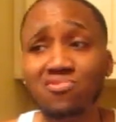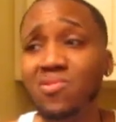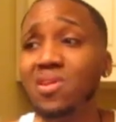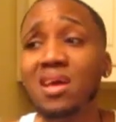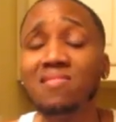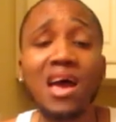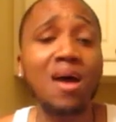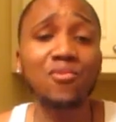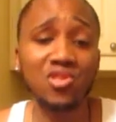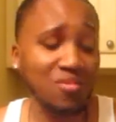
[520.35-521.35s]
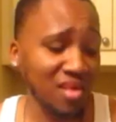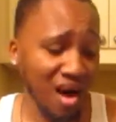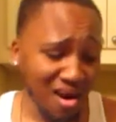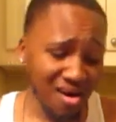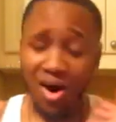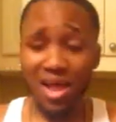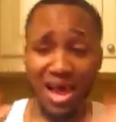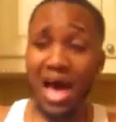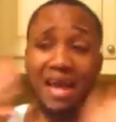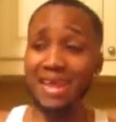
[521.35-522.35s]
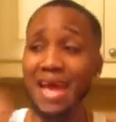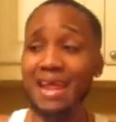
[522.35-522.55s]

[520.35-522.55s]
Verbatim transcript: during that time when she was like, oh, no, I